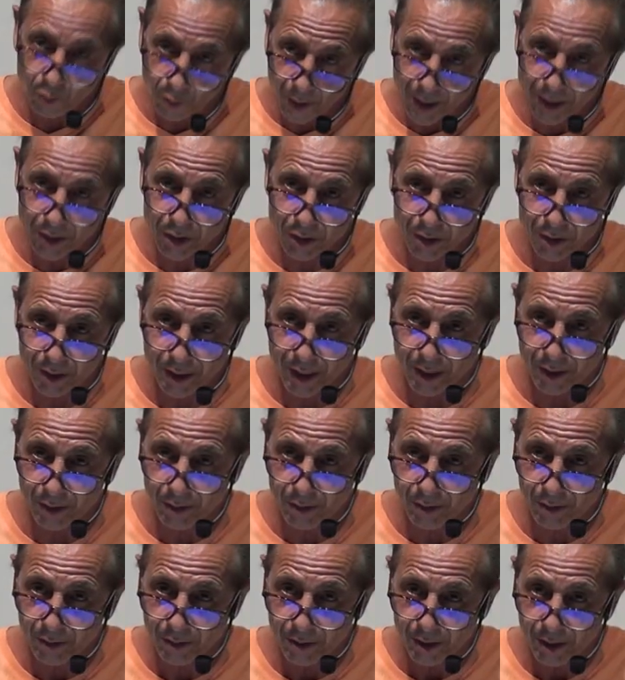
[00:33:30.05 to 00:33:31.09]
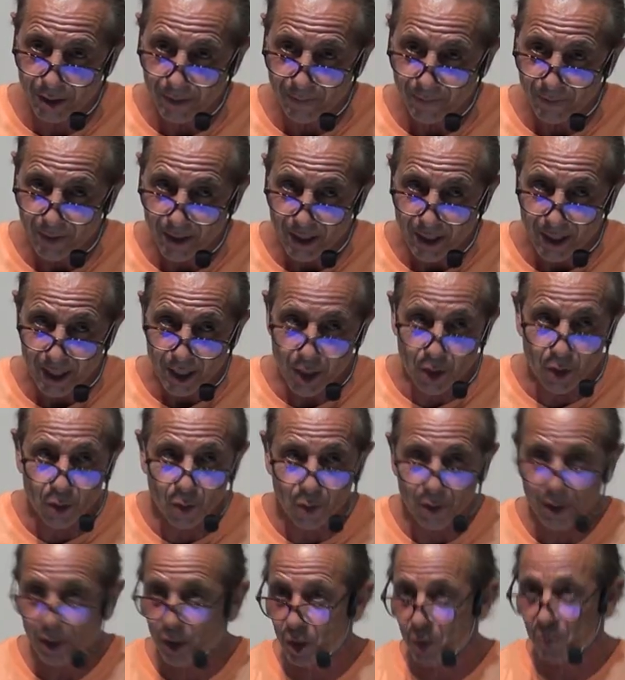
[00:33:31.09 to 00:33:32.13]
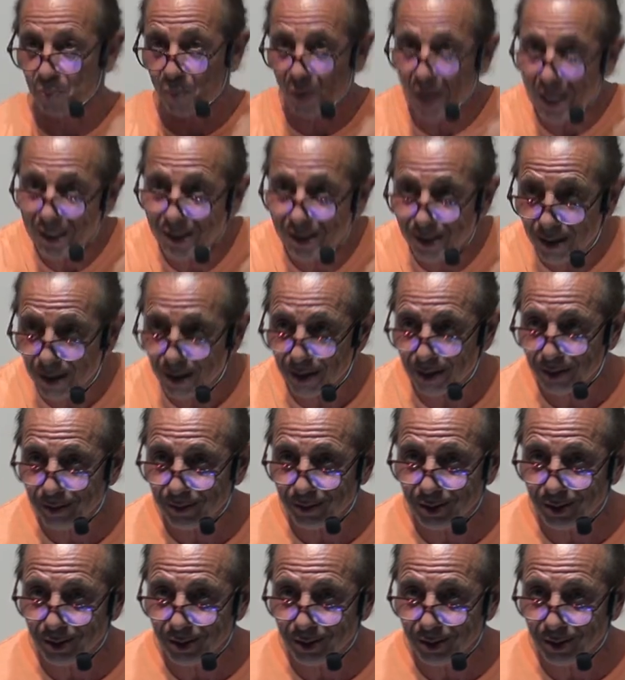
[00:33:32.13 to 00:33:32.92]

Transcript: righteous anger. You don't express it.